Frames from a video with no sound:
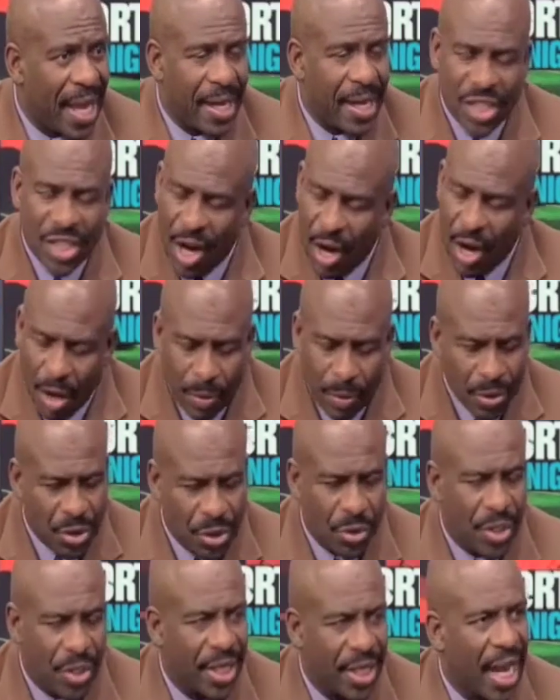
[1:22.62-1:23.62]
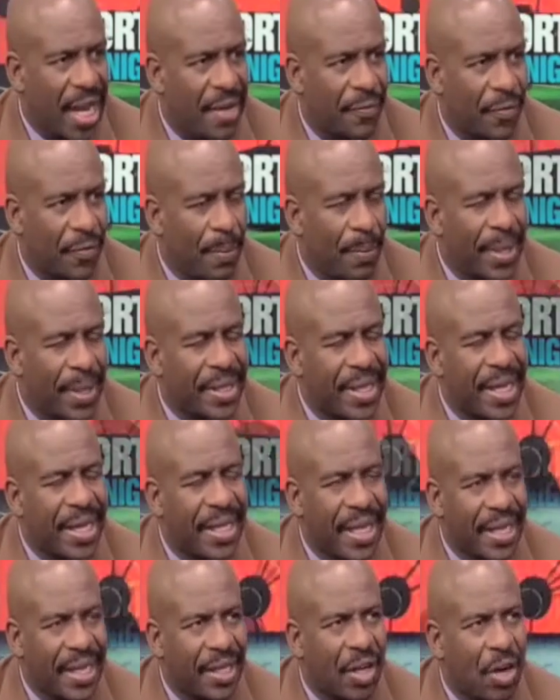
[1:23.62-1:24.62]
And a terrible shooting night for him. But then
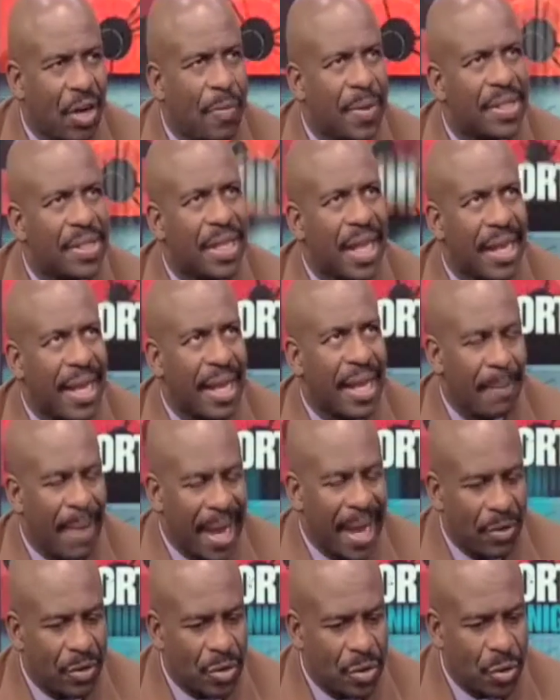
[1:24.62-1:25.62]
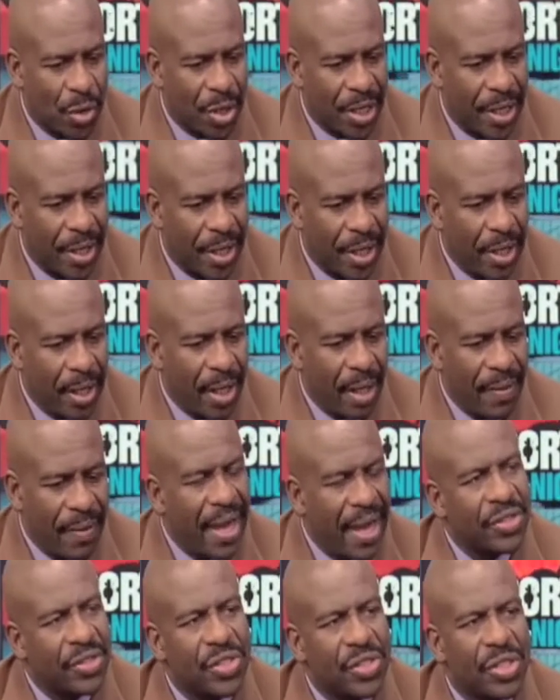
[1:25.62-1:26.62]
again, Kobe's a lot like Michael Jordan.
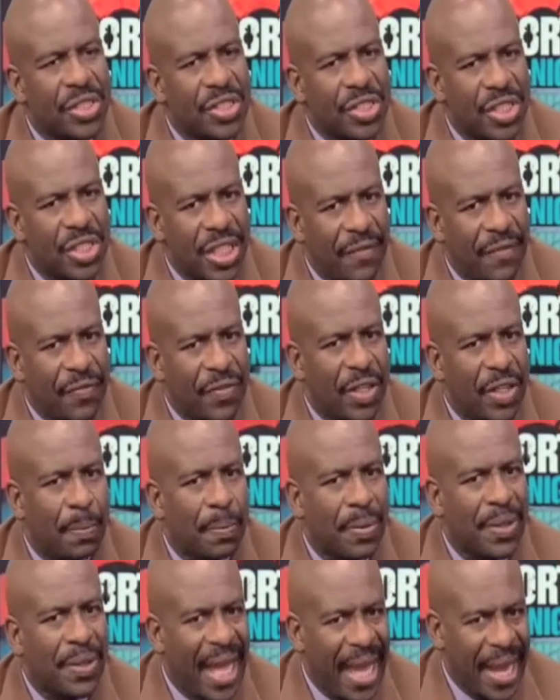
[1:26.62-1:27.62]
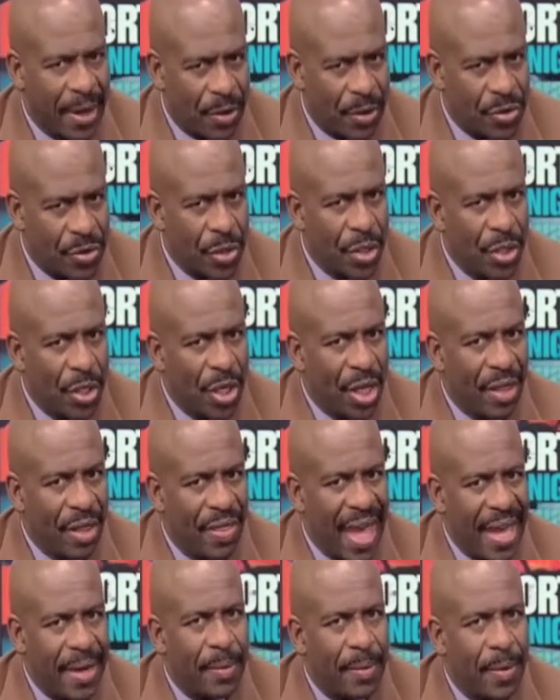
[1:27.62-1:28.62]
They are such gifted players
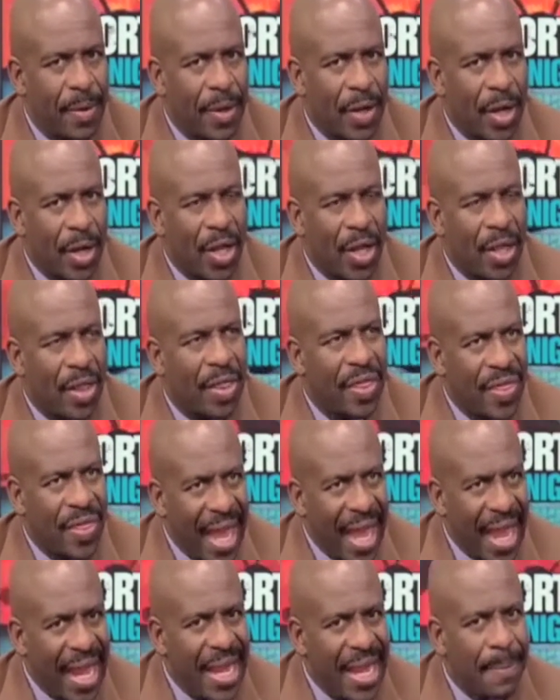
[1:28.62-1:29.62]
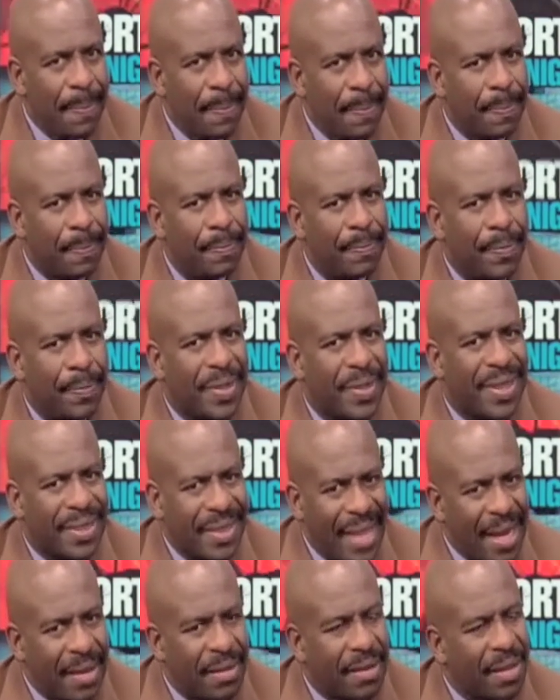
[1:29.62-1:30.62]
that they
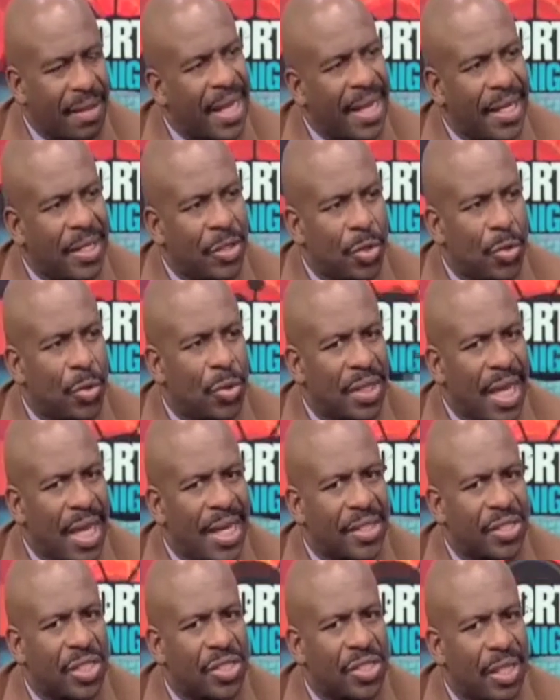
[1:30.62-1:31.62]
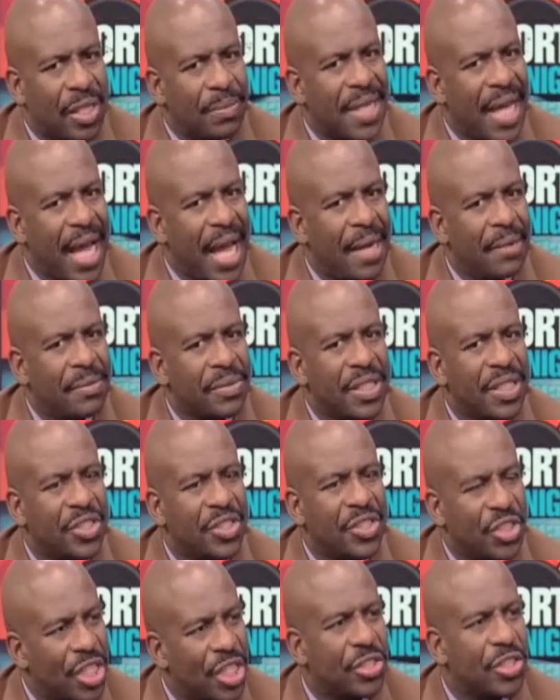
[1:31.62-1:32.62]
think that they can do things that sometimes they
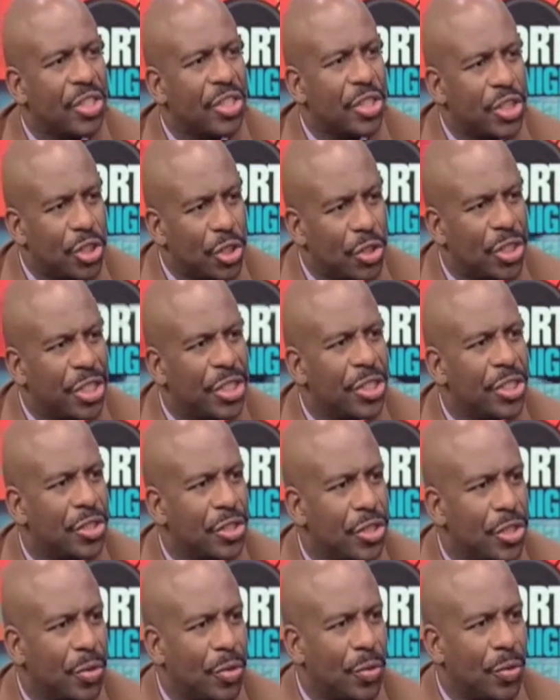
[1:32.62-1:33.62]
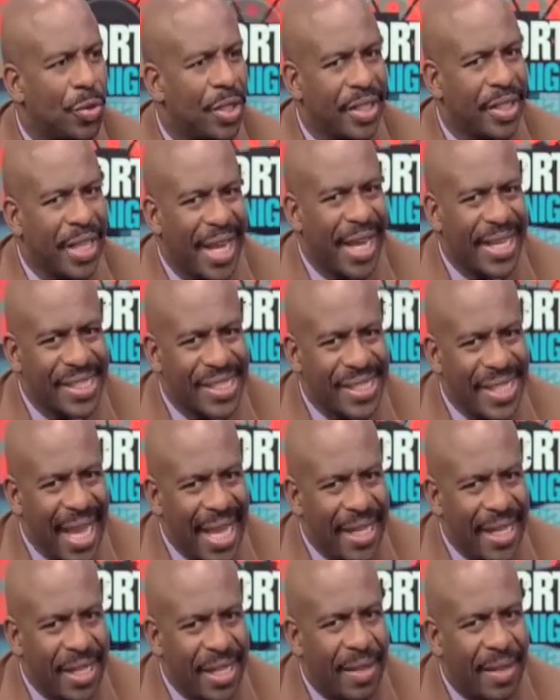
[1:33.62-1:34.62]
just shouldn't do. They
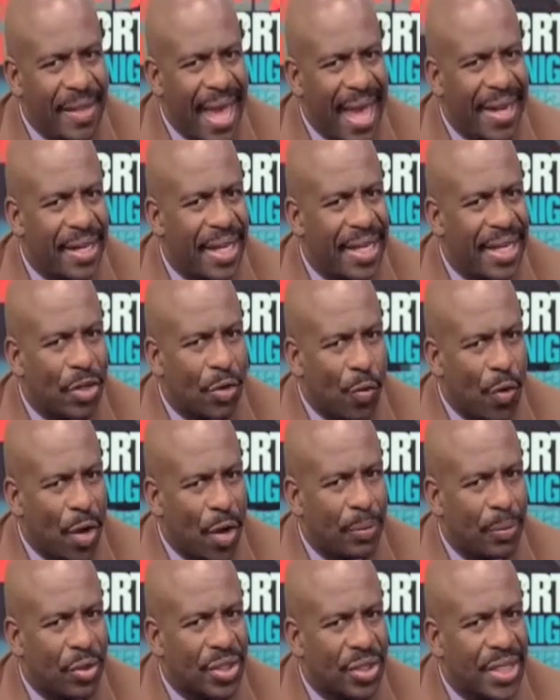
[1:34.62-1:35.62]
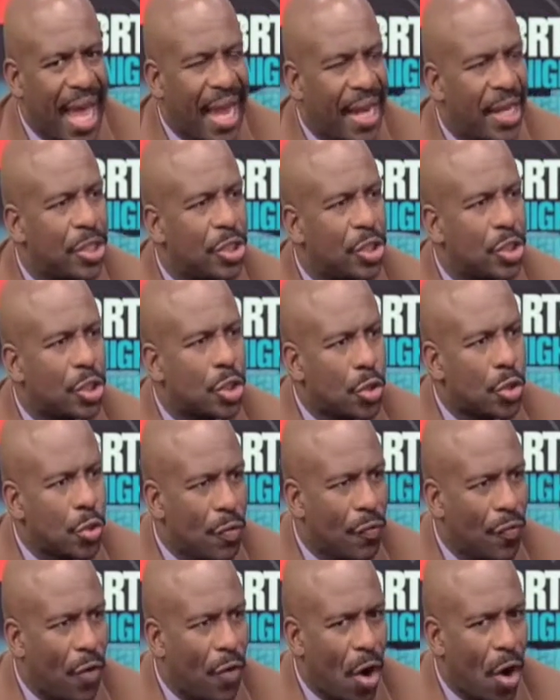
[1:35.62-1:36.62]
extend that incredible talent
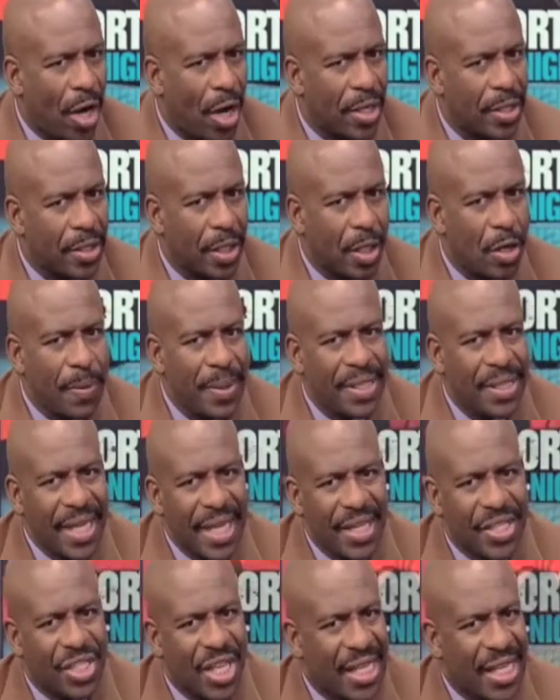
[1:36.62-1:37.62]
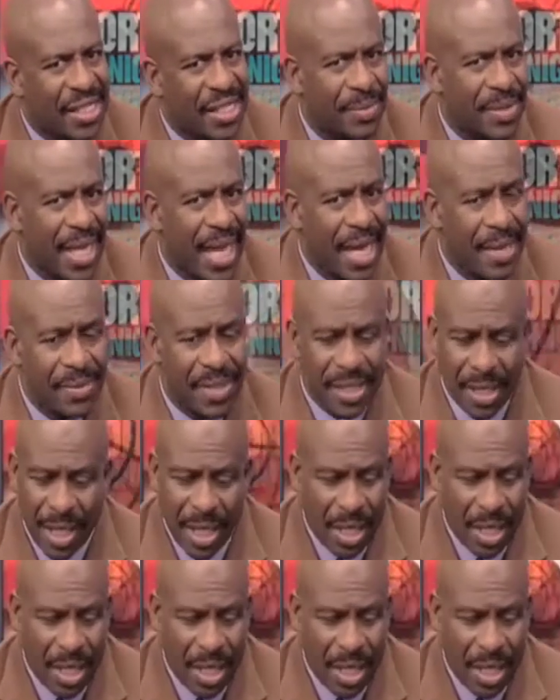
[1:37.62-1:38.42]
too far. Kobe takes shots sometimes that